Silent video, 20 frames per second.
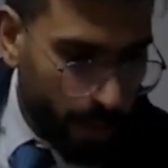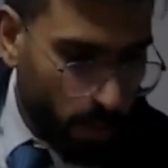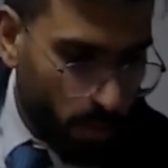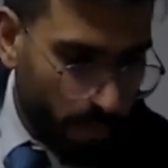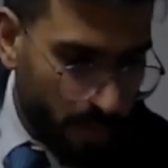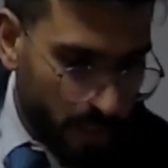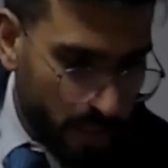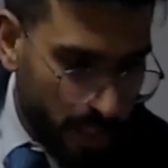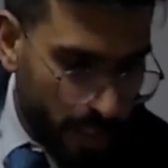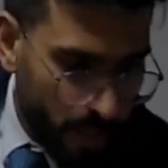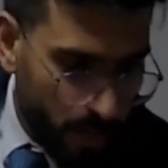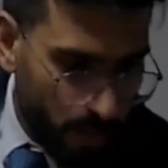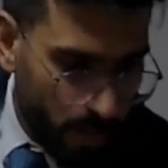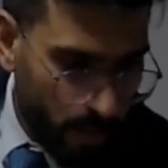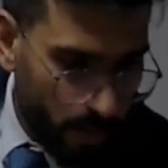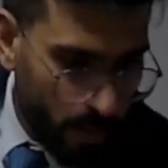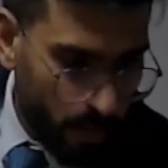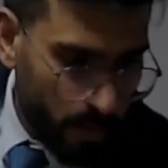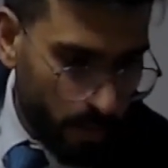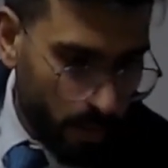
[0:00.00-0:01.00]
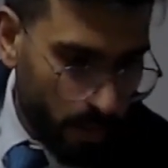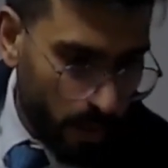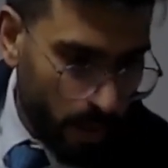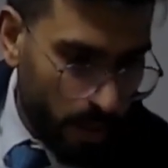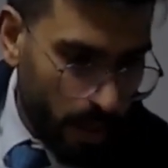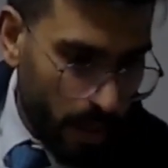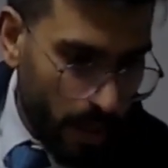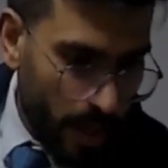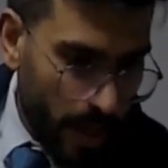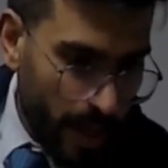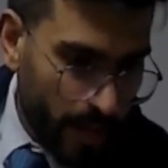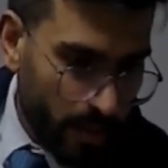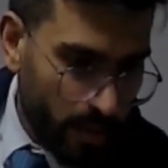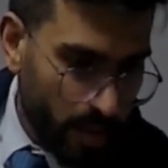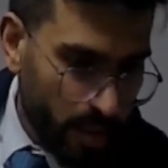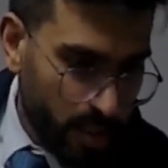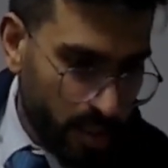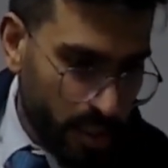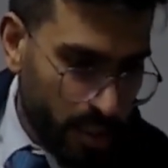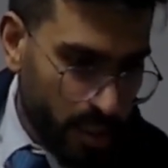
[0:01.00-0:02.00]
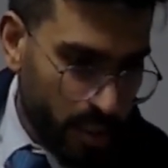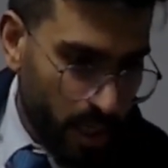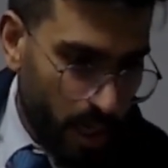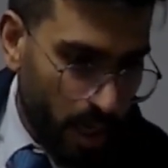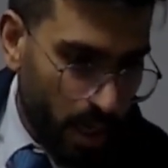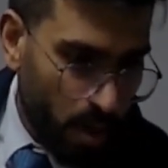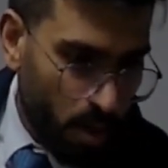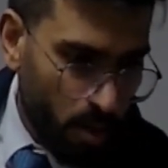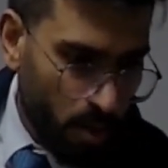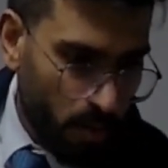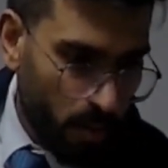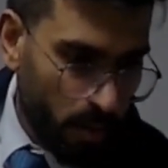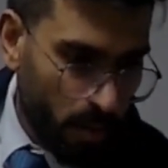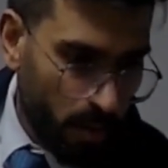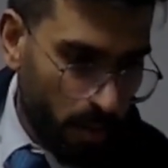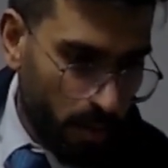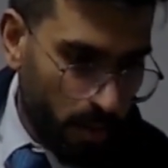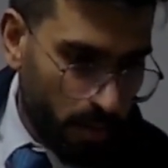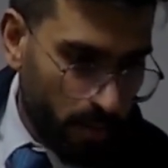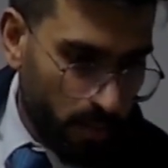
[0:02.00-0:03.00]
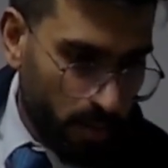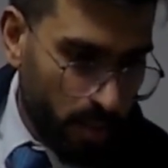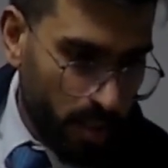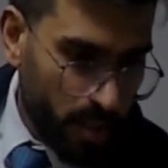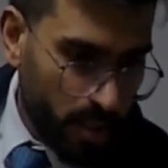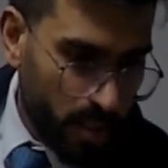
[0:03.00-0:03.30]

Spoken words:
rupees here. And this is how this